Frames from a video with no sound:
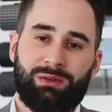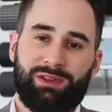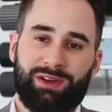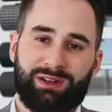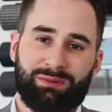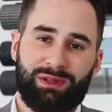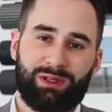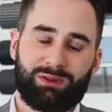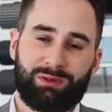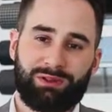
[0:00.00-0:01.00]
We thought it'd be
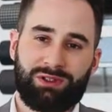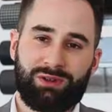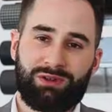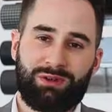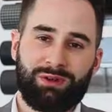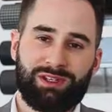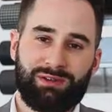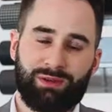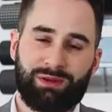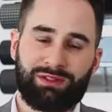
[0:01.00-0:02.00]
useful to introduce
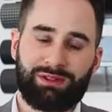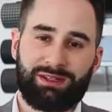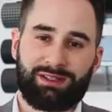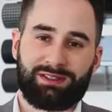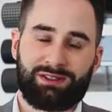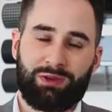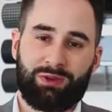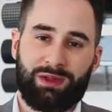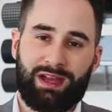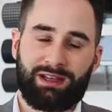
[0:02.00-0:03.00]
everyone to this
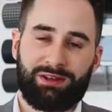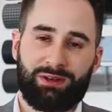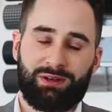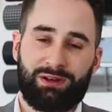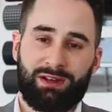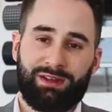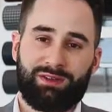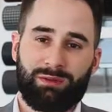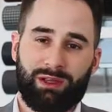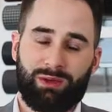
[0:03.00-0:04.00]
so that you're
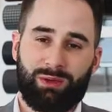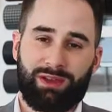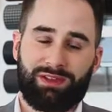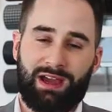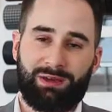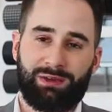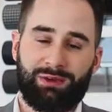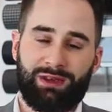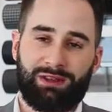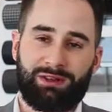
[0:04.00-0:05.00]
familiar with how you
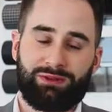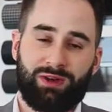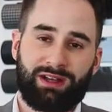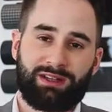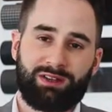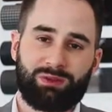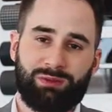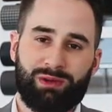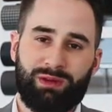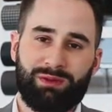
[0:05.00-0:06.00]
can track down some
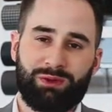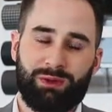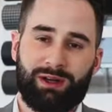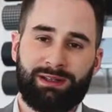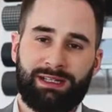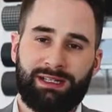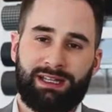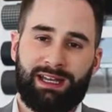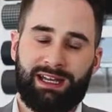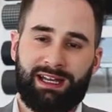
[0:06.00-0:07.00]
of our inventory.
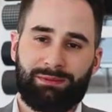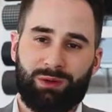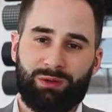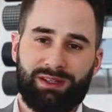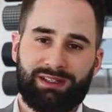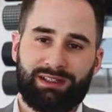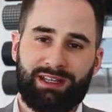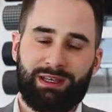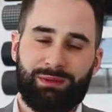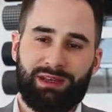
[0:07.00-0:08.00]
And more
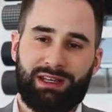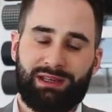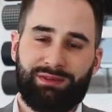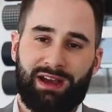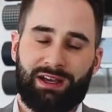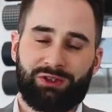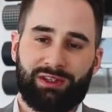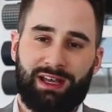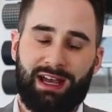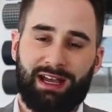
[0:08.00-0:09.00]
recently, we've
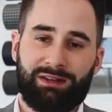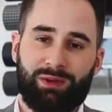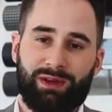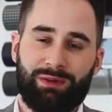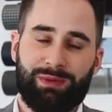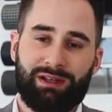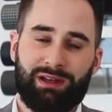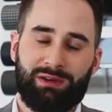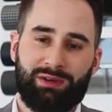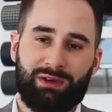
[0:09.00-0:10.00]
actually had quite a
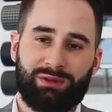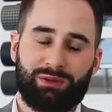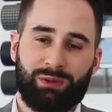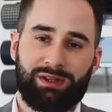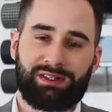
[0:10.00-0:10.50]
bit of our inventory